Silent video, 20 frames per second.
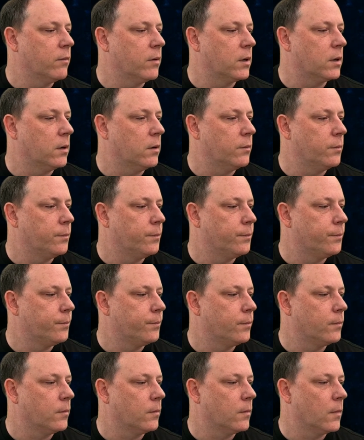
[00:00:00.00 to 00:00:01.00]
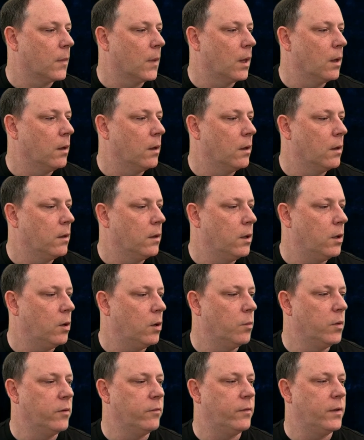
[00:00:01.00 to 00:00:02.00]
give it a go.
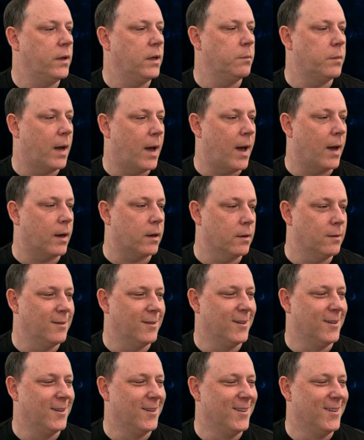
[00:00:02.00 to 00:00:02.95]
Human feedback.